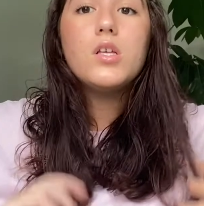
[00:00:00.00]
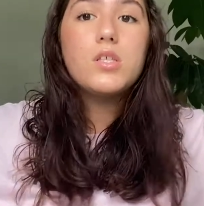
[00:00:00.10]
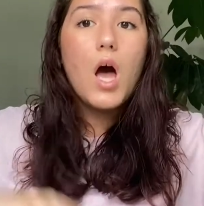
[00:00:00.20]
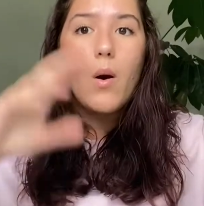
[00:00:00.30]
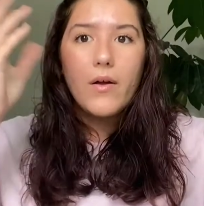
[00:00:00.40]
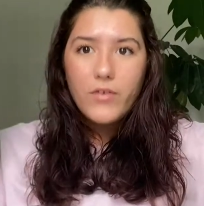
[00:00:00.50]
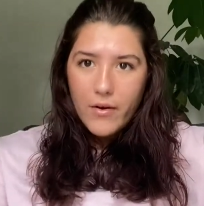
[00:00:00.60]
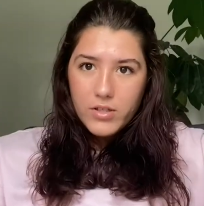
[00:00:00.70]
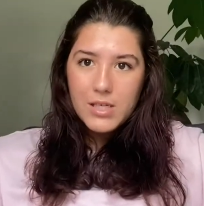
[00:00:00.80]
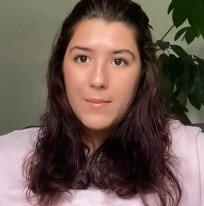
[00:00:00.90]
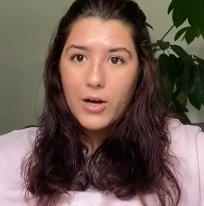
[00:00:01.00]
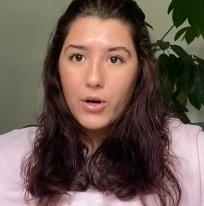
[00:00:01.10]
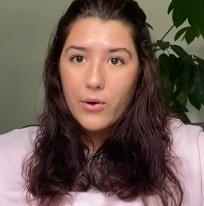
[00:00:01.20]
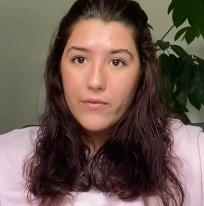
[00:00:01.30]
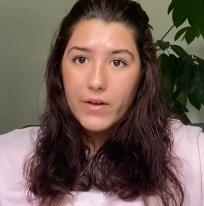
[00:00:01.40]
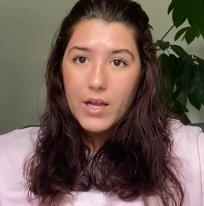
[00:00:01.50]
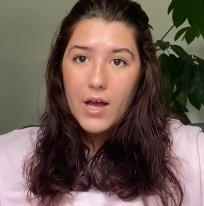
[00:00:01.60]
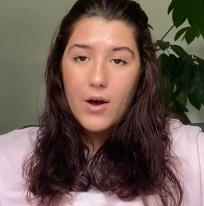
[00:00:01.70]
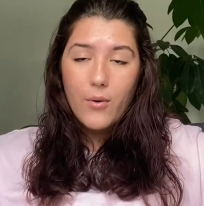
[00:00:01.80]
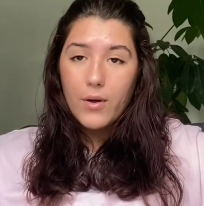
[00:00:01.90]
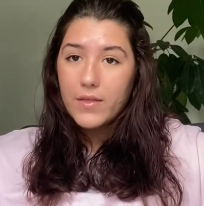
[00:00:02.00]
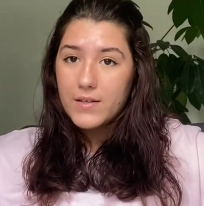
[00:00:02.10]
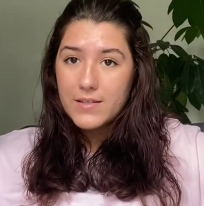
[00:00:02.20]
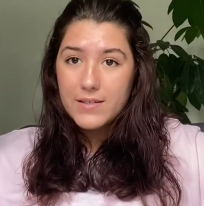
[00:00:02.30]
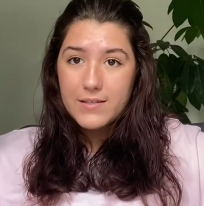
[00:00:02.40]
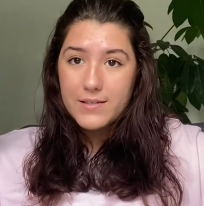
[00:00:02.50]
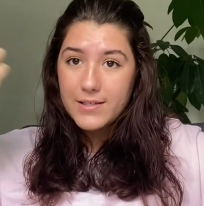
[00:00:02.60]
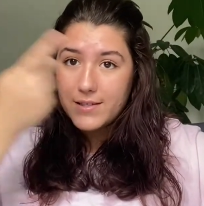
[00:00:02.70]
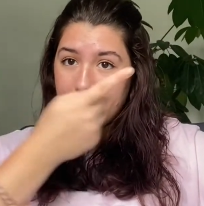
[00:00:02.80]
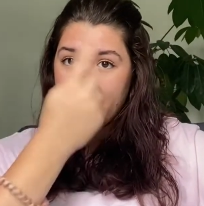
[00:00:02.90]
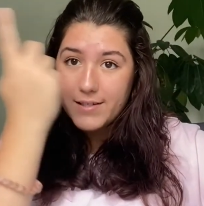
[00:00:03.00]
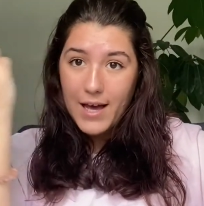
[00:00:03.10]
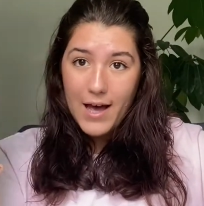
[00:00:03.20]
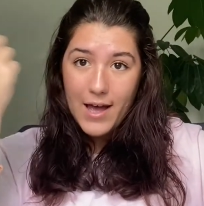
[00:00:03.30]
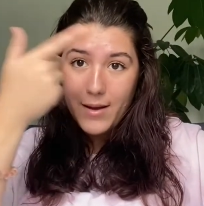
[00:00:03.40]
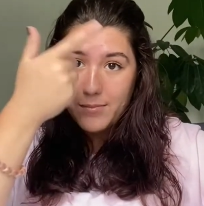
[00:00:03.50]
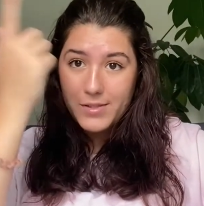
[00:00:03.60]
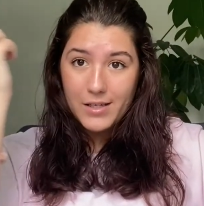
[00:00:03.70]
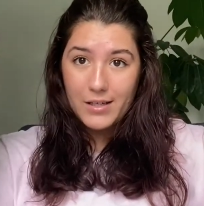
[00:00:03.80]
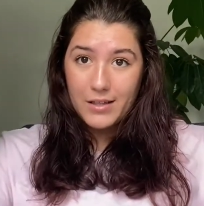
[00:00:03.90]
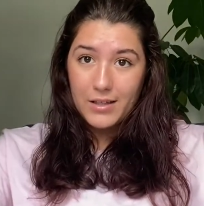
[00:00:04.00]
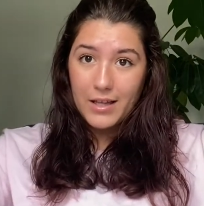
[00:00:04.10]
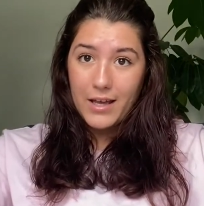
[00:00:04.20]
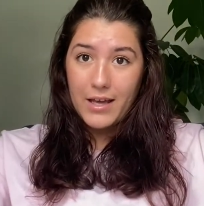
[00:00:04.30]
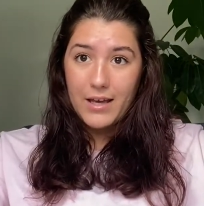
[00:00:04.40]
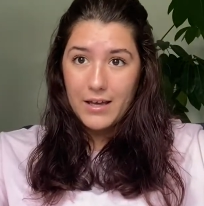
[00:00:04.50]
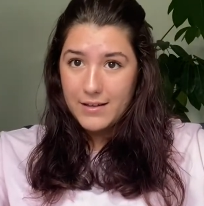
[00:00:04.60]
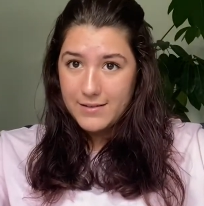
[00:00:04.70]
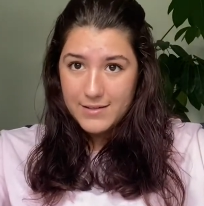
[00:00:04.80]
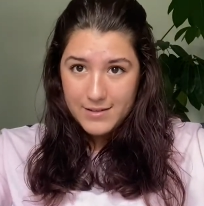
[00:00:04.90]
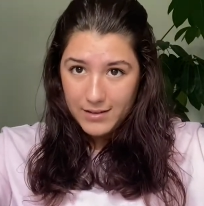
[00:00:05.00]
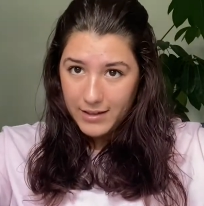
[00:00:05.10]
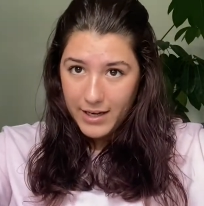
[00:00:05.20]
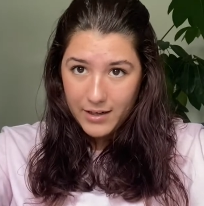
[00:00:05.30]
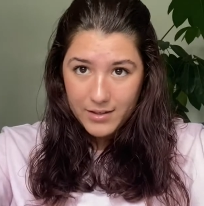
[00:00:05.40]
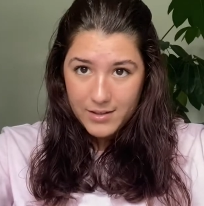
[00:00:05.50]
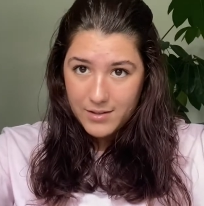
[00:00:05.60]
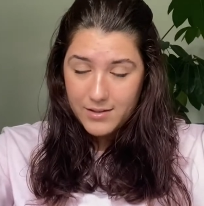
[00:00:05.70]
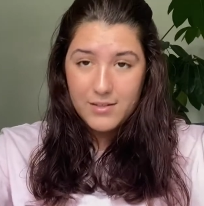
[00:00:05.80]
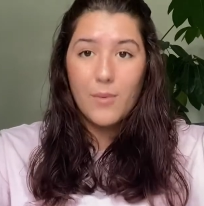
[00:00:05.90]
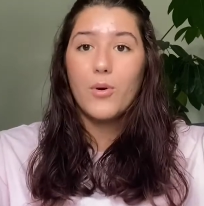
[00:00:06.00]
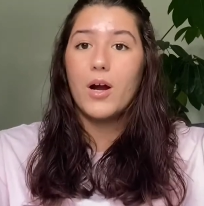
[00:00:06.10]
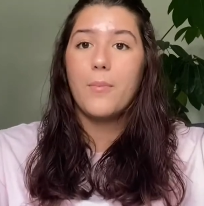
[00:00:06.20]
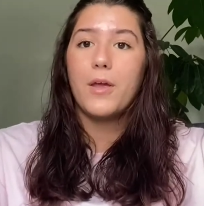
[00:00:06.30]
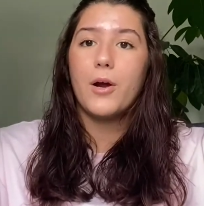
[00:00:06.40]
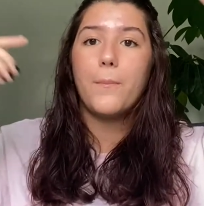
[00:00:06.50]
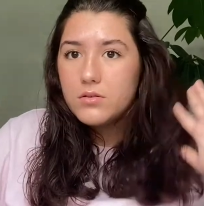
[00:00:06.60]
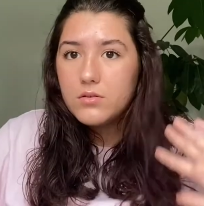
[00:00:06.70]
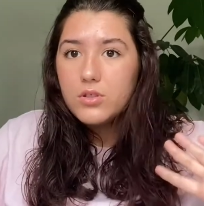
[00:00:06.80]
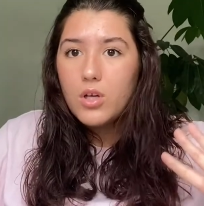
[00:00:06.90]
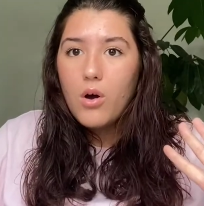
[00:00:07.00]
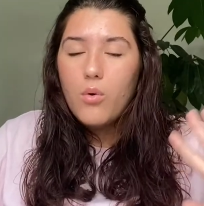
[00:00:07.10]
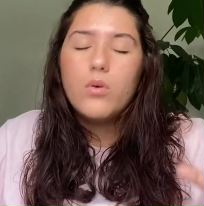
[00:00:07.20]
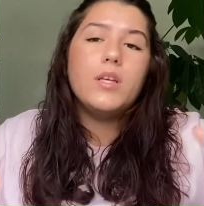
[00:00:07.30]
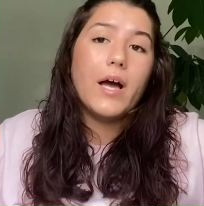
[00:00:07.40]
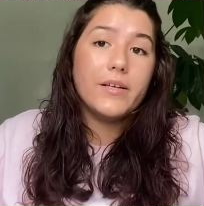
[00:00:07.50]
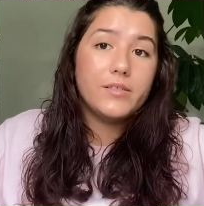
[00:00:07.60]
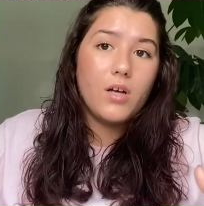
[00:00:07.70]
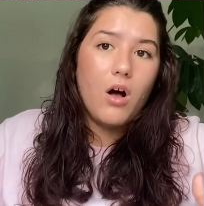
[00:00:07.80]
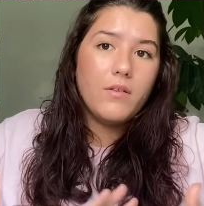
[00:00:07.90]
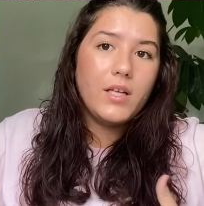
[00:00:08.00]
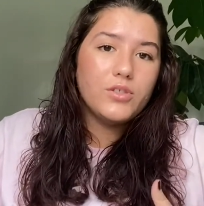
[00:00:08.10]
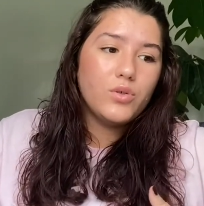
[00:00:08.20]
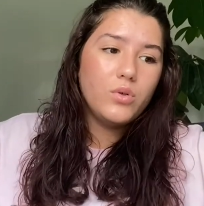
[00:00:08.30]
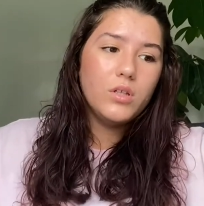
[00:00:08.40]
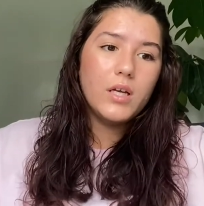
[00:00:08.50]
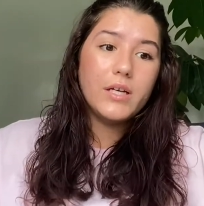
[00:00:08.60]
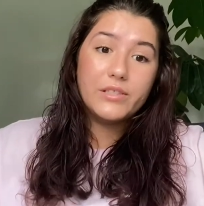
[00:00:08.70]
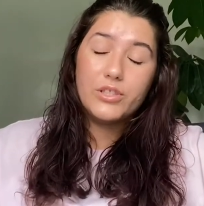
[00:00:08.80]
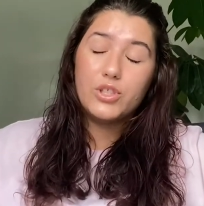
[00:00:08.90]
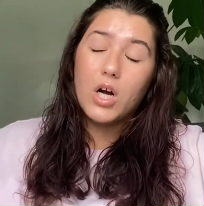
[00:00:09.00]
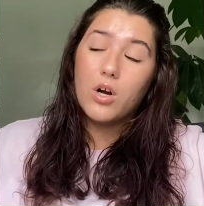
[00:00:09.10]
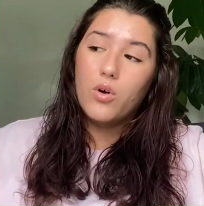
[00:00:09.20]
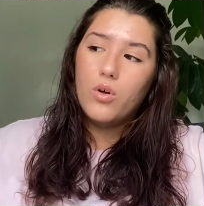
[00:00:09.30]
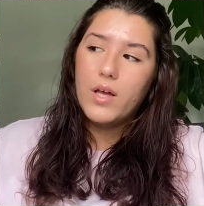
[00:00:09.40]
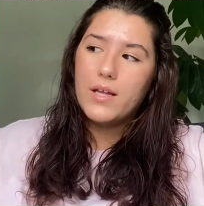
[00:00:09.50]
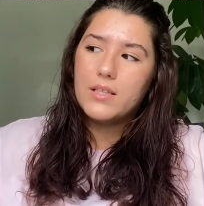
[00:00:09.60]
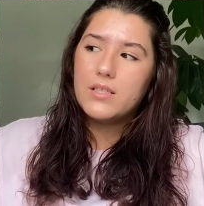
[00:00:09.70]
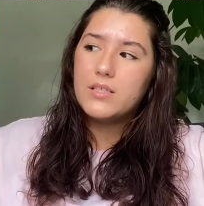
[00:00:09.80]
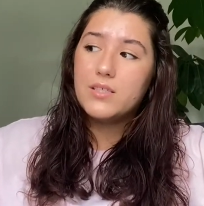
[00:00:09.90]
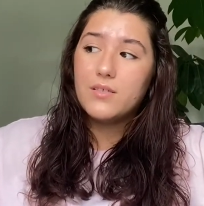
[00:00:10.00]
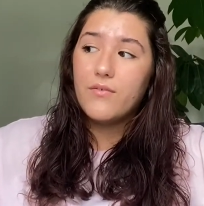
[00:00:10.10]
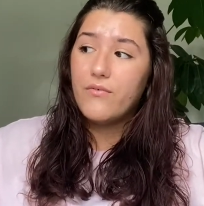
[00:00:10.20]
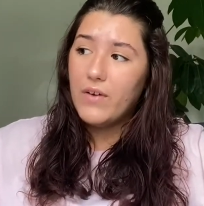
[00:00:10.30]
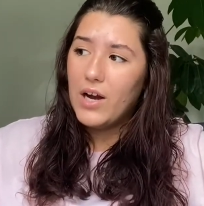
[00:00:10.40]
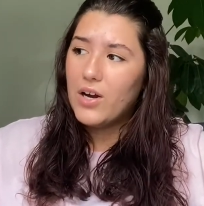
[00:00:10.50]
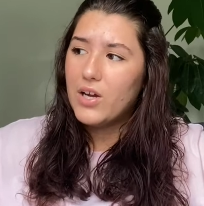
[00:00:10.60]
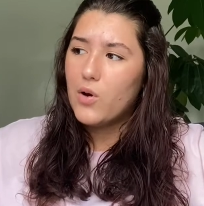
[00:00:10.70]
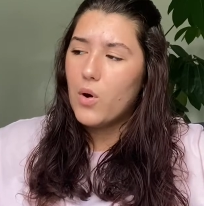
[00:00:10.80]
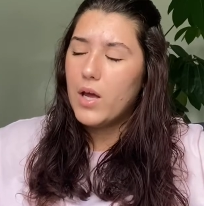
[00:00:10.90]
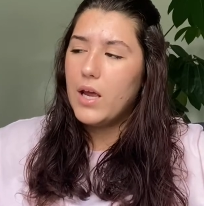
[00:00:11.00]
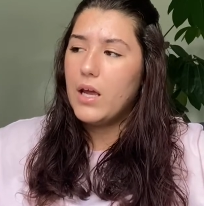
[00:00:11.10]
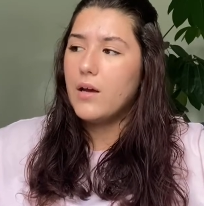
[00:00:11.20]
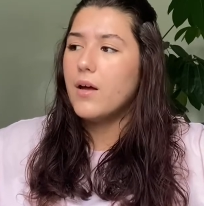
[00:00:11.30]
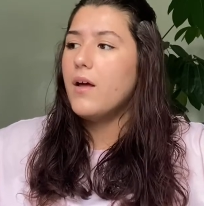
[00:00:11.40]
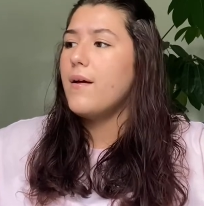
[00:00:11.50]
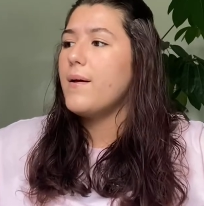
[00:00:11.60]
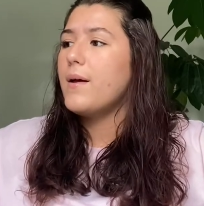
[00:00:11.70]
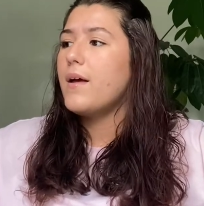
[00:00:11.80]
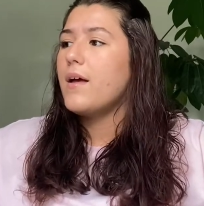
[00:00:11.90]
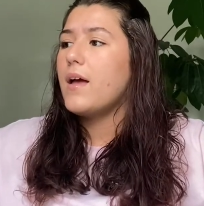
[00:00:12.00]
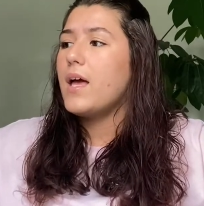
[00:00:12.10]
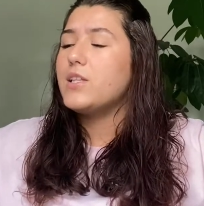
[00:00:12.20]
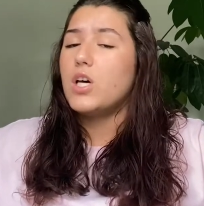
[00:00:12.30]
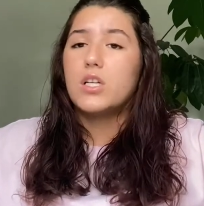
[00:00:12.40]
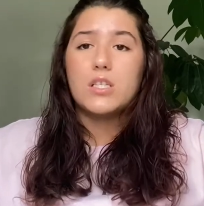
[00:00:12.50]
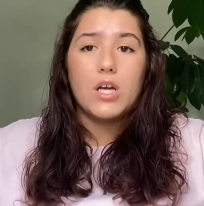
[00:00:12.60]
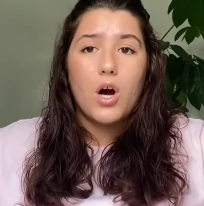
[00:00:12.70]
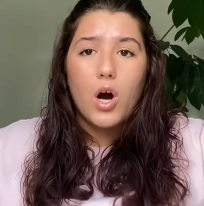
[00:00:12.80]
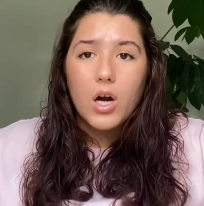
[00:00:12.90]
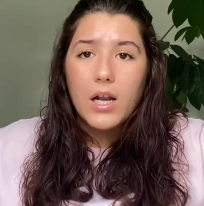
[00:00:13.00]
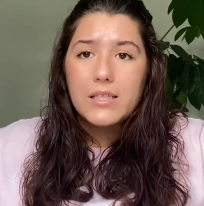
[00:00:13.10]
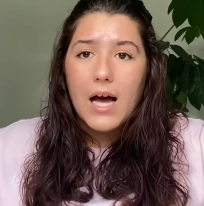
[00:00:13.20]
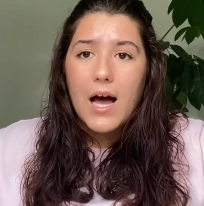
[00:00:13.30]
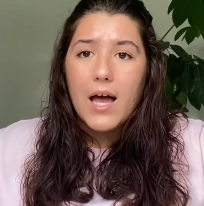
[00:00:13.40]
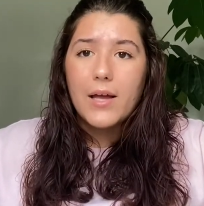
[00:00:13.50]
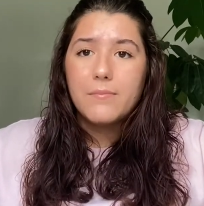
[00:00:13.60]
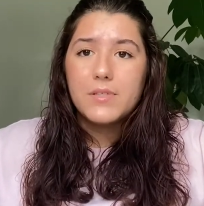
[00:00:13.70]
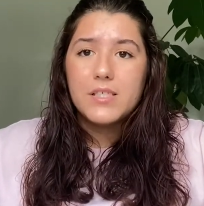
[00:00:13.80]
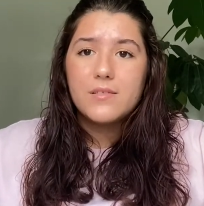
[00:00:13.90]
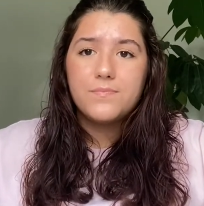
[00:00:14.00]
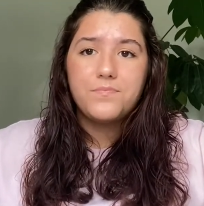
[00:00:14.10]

So if you haven't seen my Corona video, this is the time to click it. It's linked somewhere up here. So yes, online school is a struggle. It's very annoying. It's honestly hard at times.